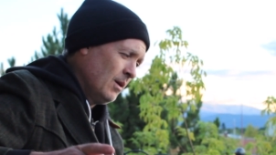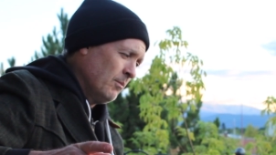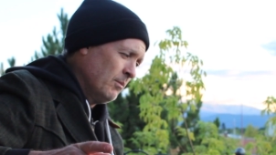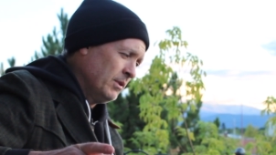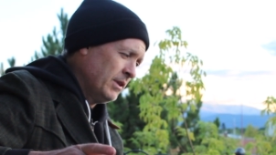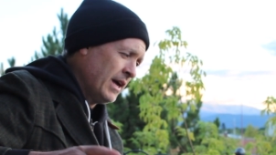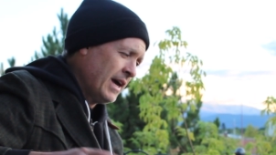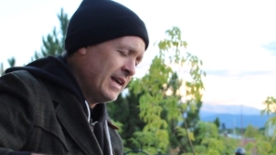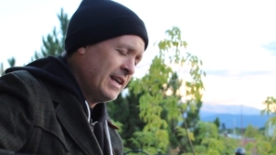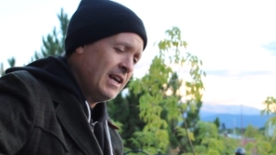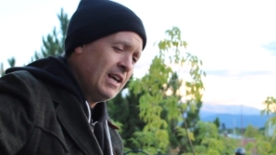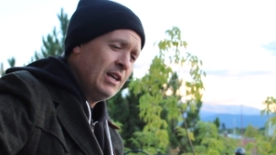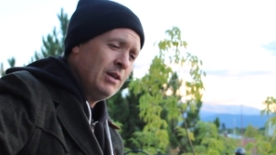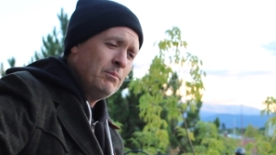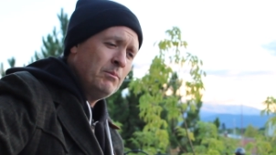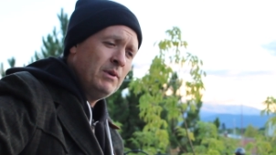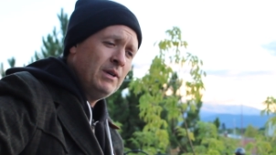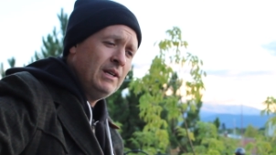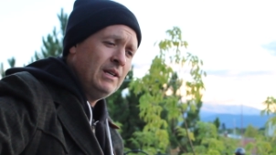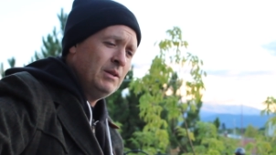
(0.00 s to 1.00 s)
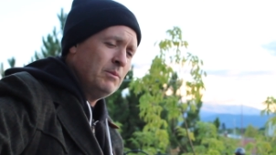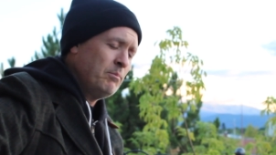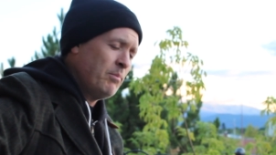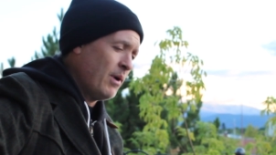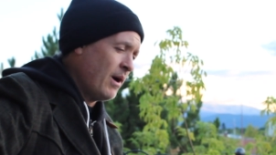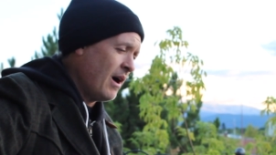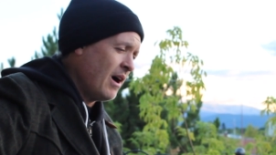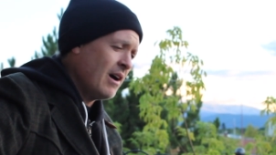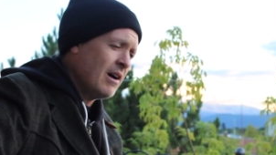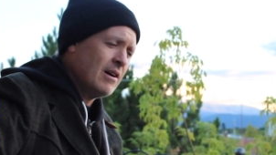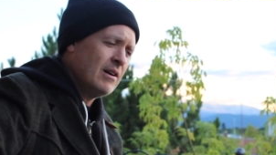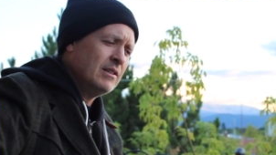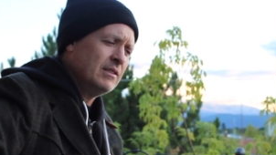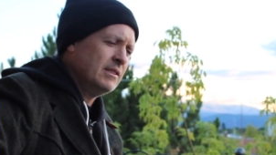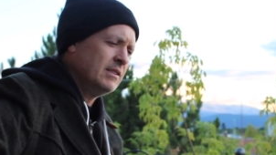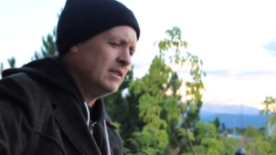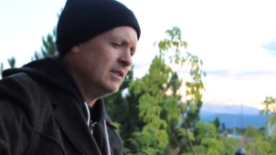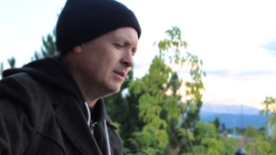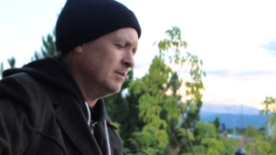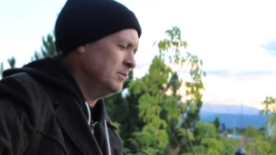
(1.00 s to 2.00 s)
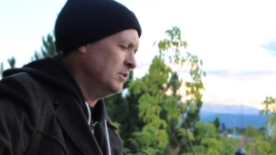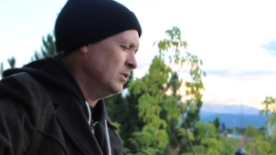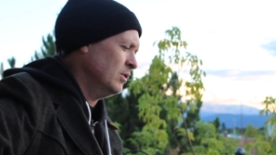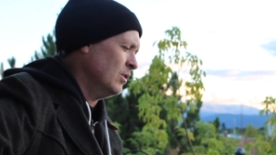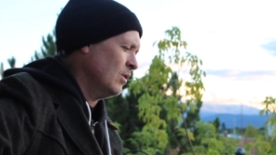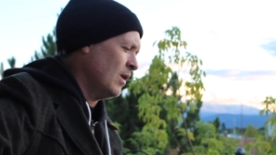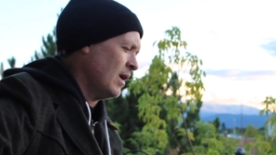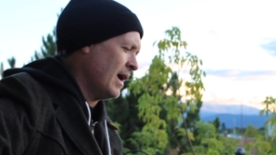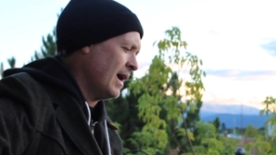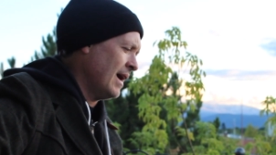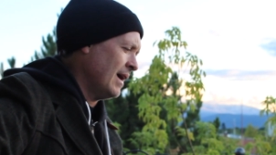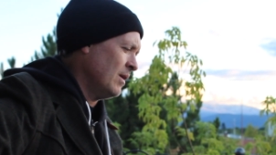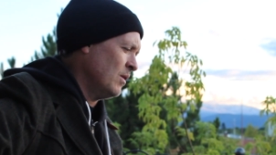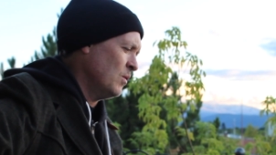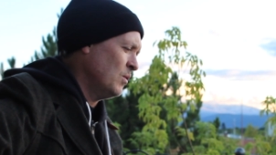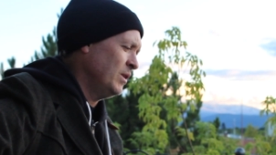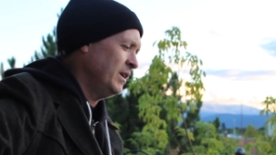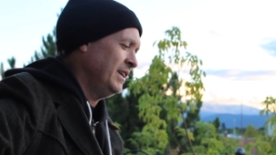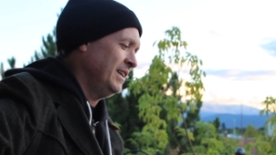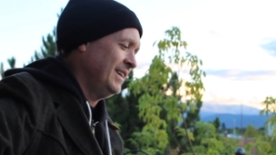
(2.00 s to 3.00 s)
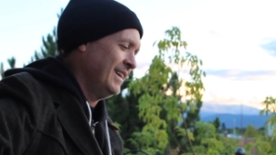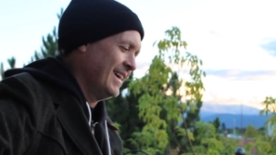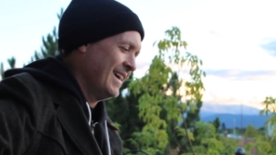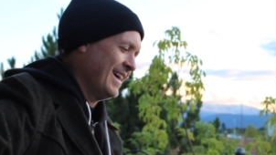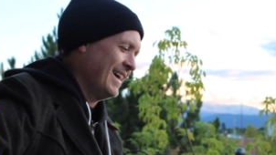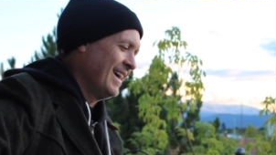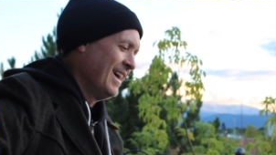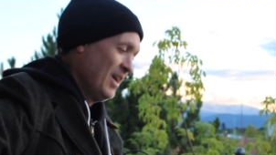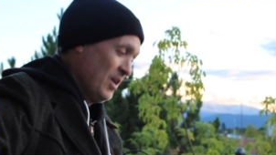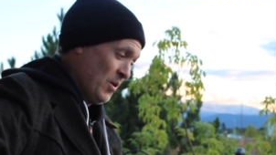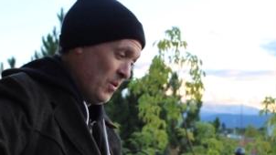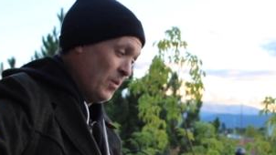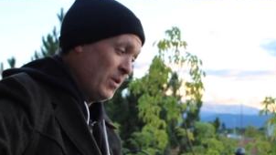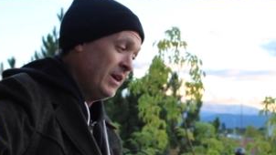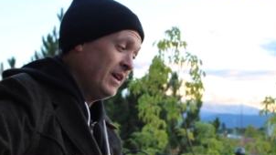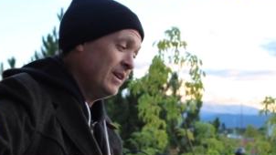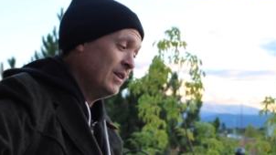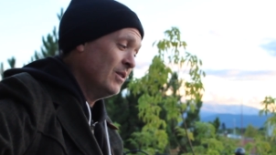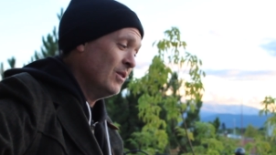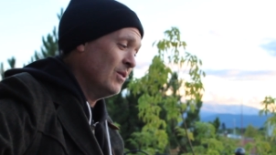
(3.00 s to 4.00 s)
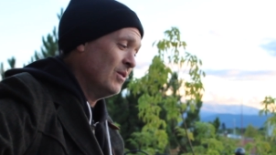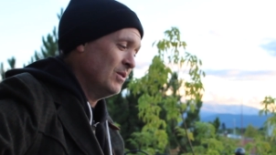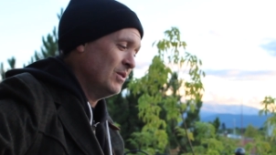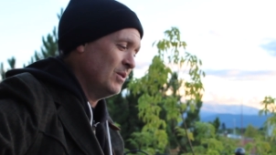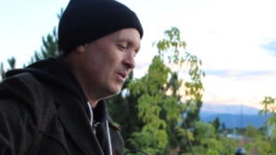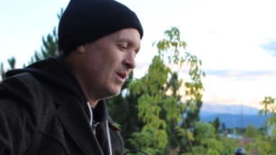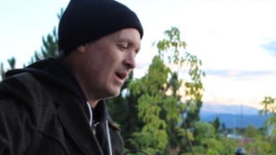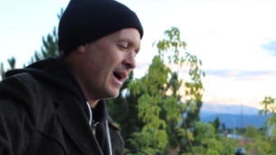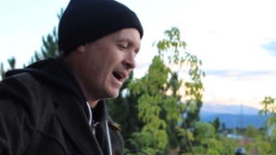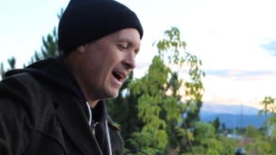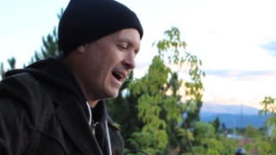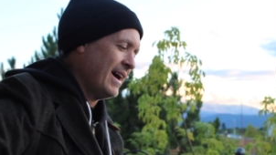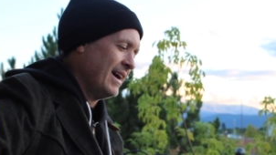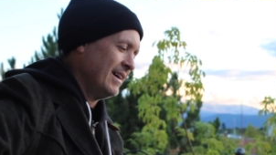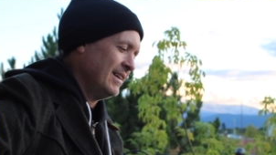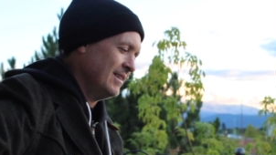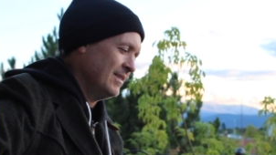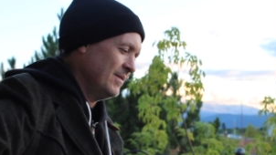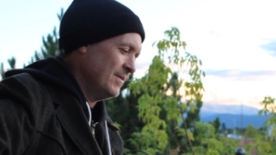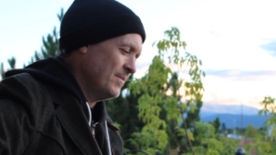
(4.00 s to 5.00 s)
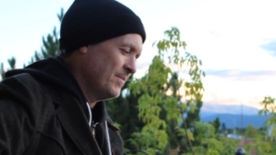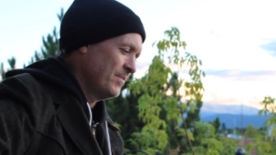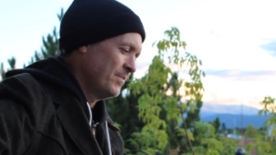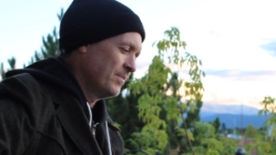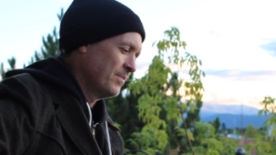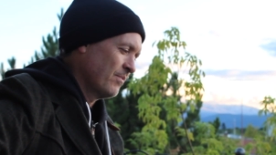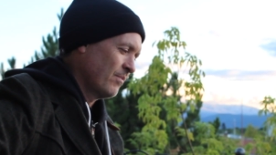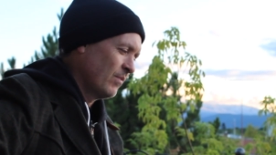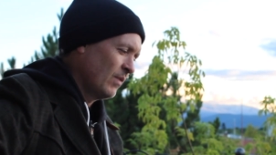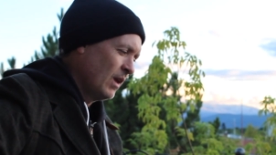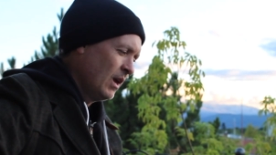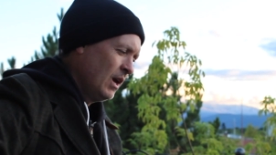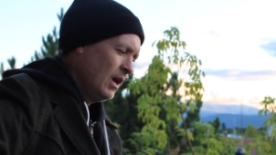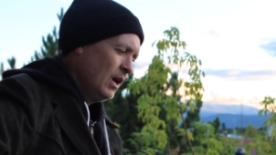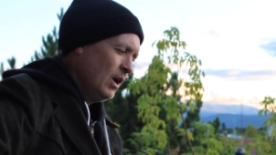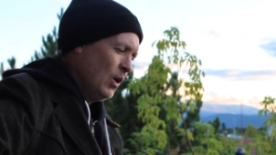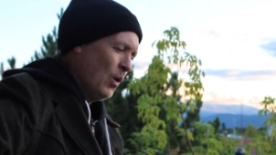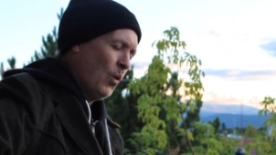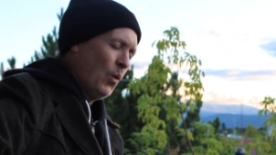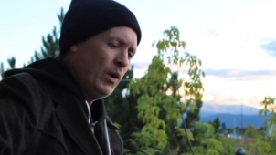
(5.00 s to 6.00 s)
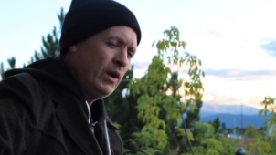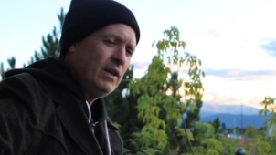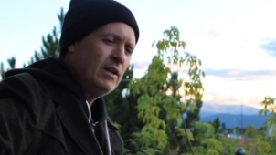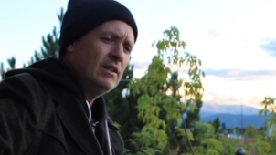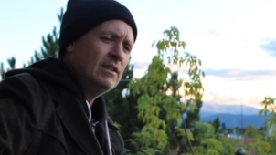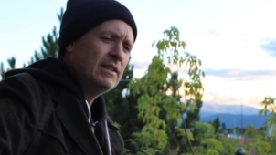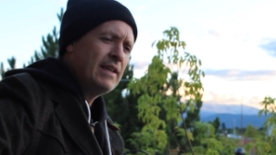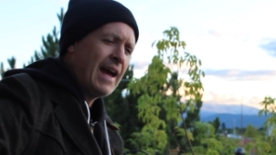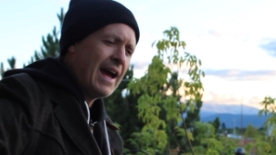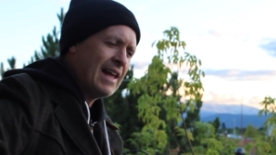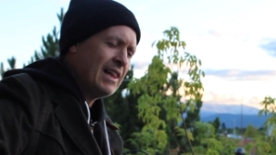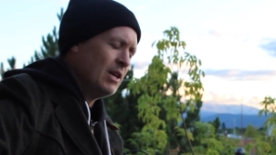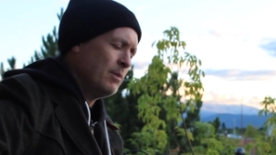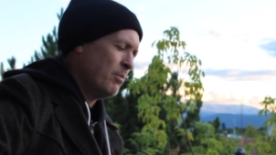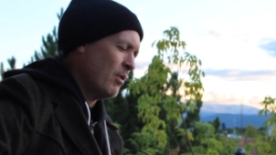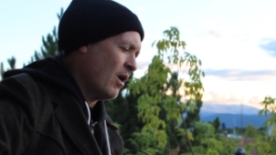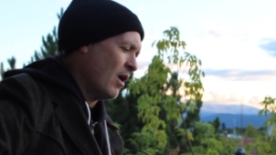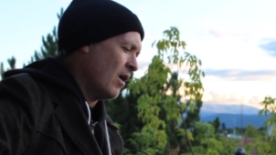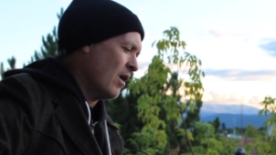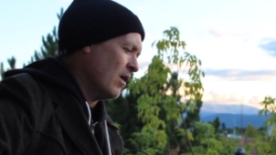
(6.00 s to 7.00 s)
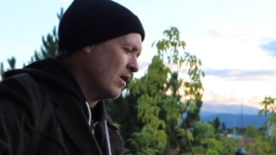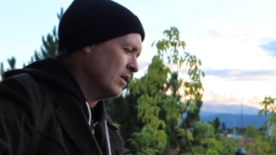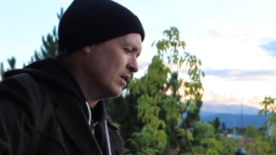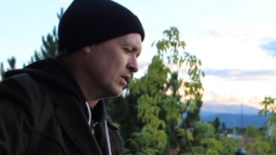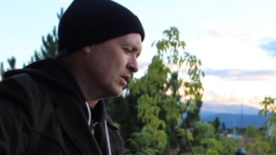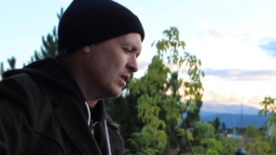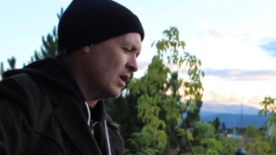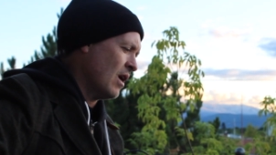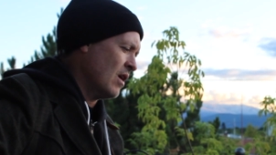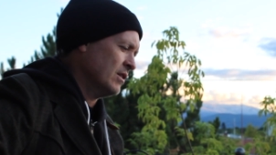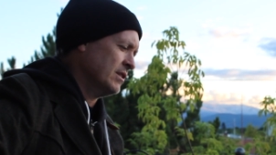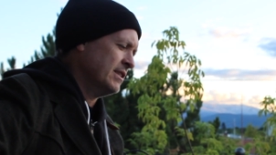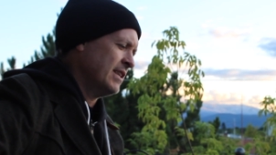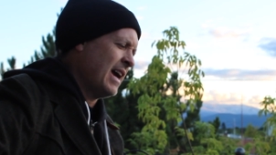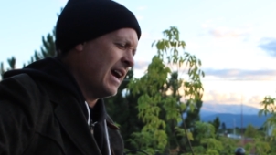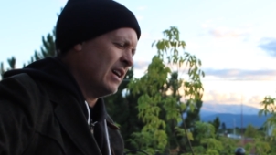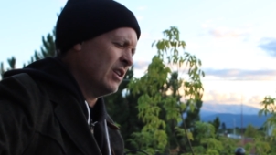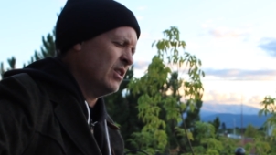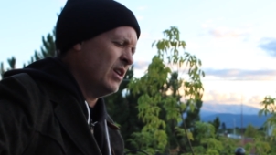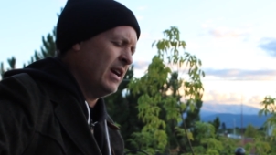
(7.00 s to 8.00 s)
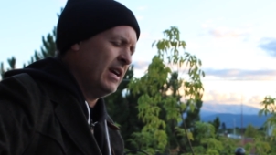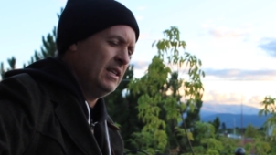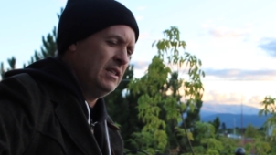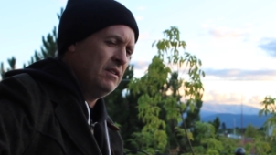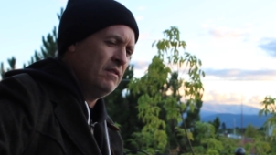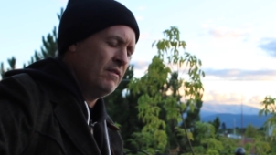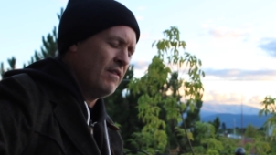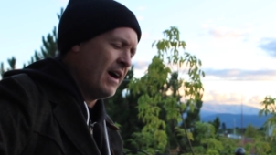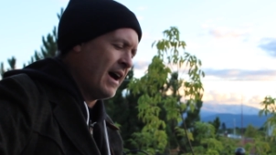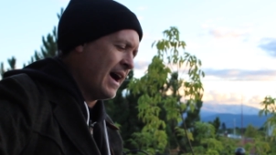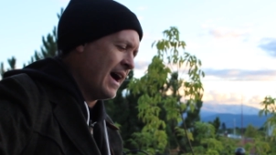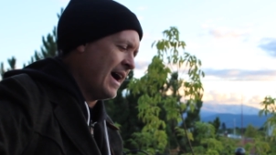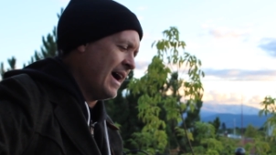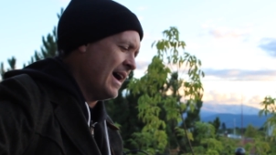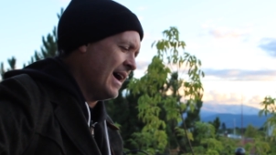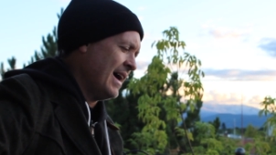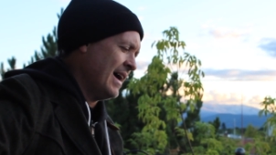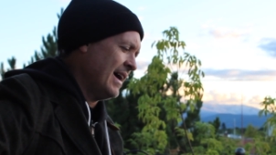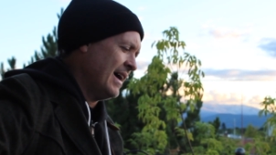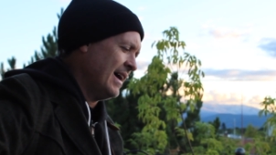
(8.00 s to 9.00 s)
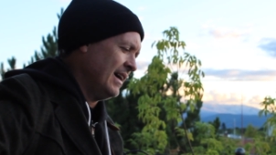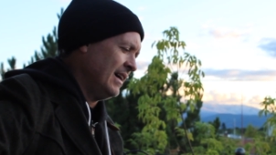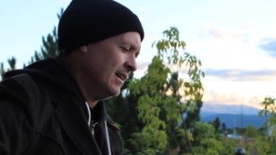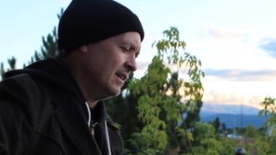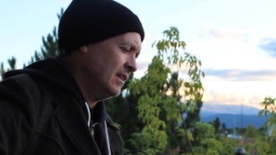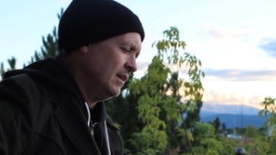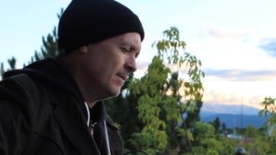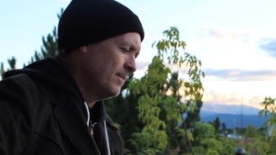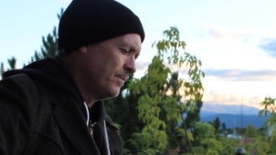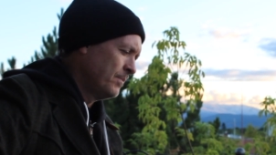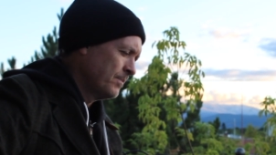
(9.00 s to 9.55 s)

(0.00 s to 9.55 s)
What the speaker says: But that ain't me and Pa, some know we gonna ride. We'll gallop hard across that great divide.